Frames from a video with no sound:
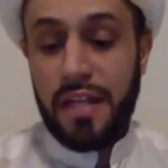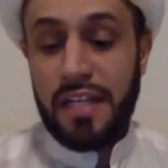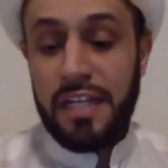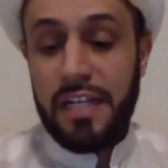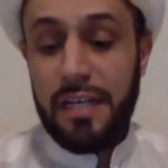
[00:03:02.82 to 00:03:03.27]

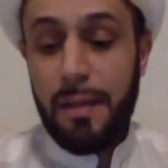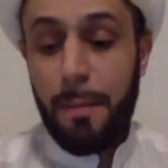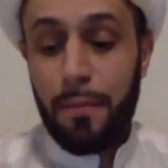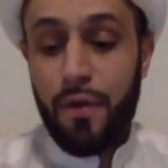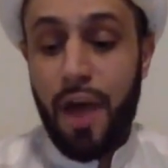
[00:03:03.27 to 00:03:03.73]
That
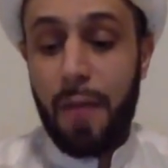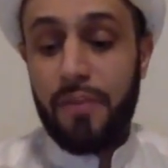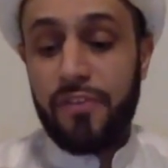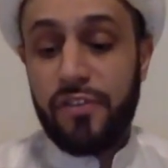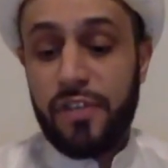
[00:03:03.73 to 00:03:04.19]
He
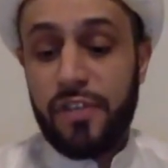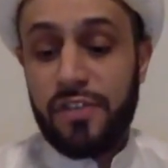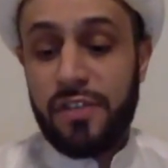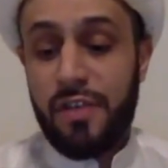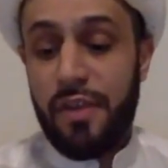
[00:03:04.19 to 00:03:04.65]

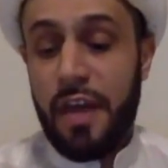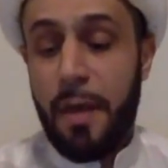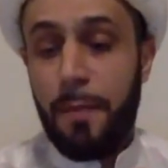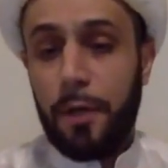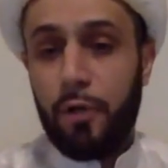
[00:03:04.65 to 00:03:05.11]
promises the
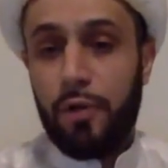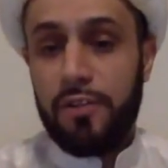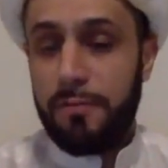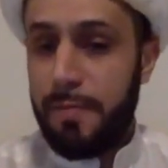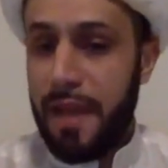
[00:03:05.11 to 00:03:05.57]

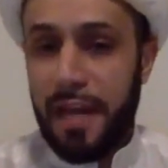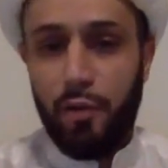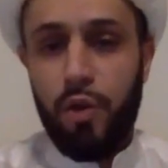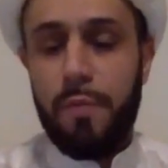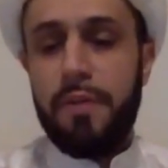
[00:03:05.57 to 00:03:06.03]
hypocrites,
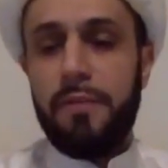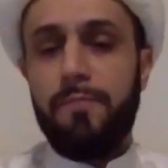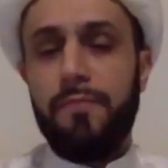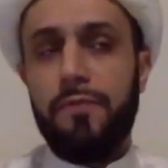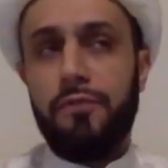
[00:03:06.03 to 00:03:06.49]
men and
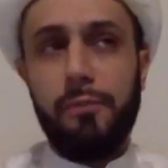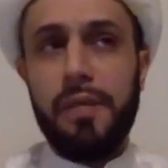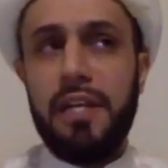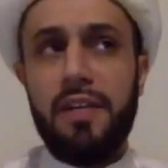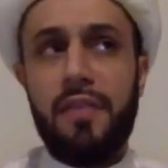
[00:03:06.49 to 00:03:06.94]
women,
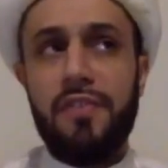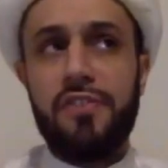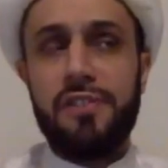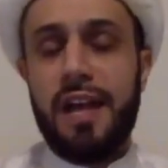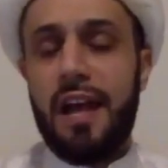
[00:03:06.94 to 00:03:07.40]
so meaning that
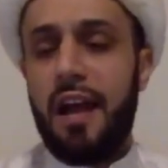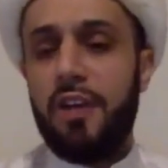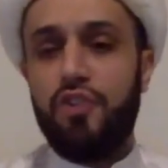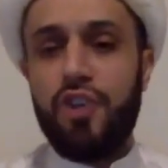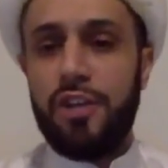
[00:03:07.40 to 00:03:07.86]
this is
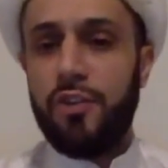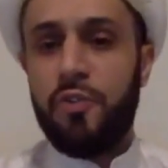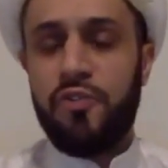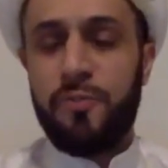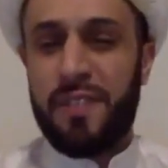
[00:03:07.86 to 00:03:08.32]
not a
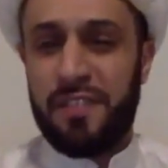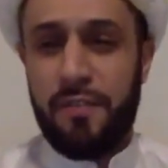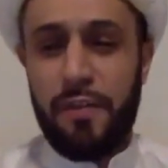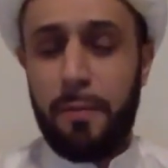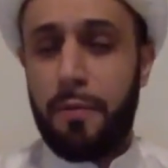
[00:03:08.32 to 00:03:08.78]
gender
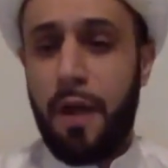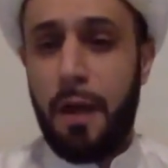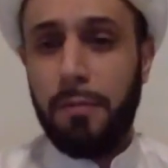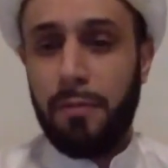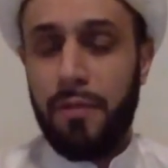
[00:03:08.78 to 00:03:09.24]
specific
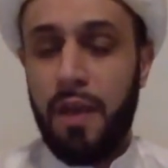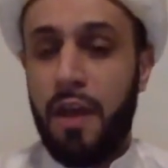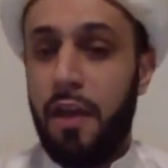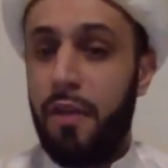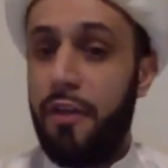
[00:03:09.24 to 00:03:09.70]
problem.
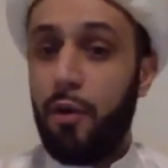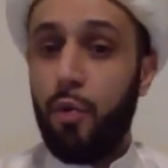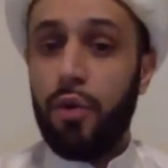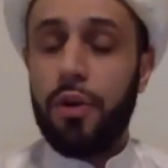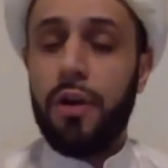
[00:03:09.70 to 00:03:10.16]

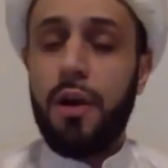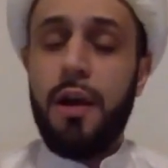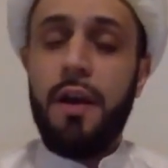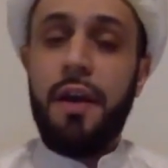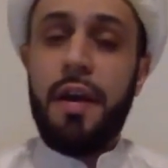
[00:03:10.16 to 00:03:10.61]
There
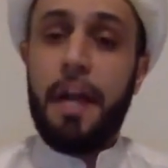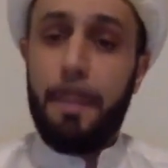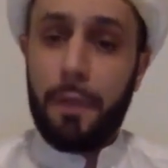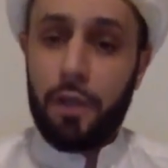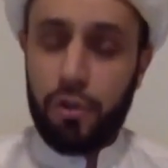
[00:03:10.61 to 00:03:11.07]
were
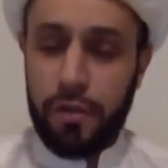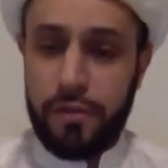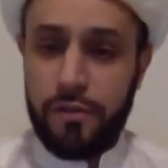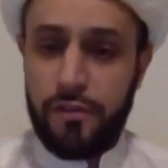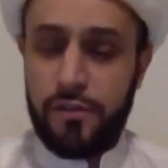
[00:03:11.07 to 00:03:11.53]

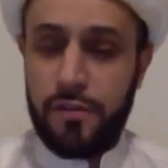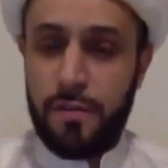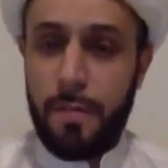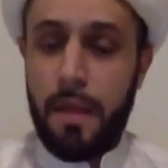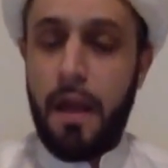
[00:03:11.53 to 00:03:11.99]

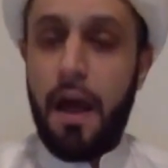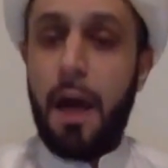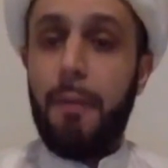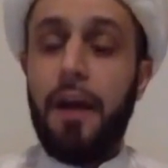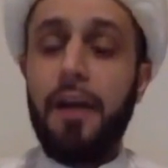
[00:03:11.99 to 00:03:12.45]
hypocrites
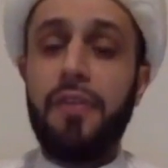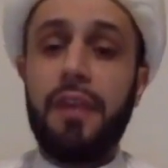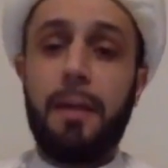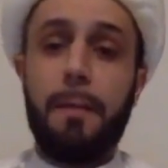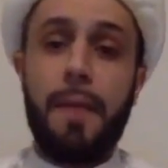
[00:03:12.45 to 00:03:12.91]

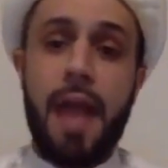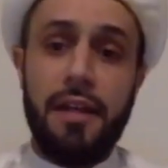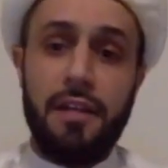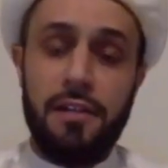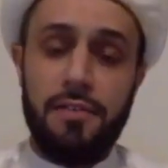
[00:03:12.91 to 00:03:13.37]
among the
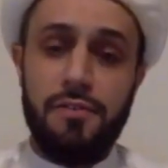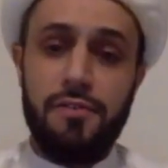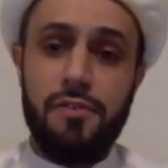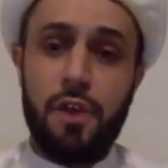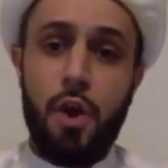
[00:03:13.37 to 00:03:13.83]

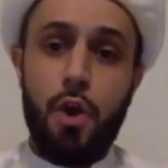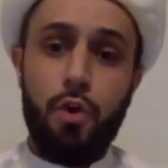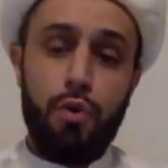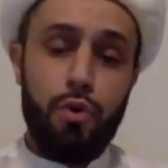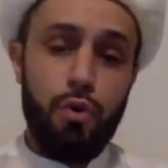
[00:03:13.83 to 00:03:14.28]
companions
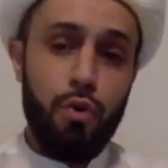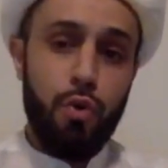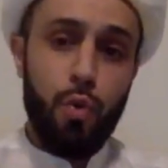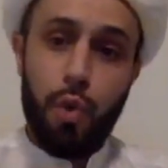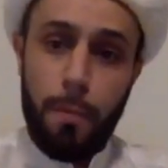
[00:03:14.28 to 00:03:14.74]

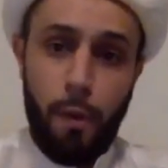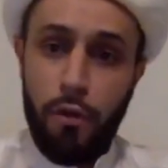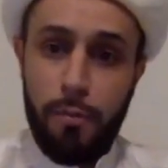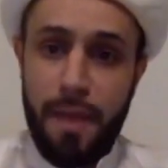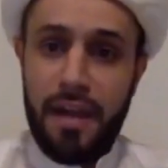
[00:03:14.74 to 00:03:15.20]
who were
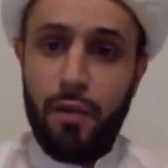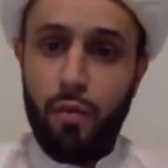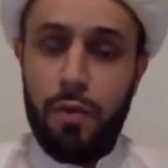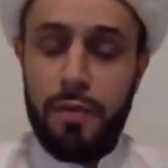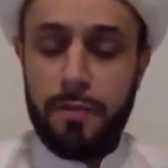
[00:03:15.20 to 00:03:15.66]
both men
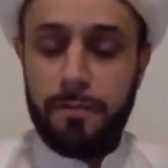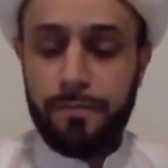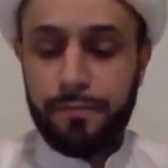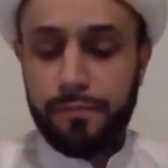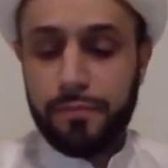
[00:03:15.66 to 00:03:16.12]
and women.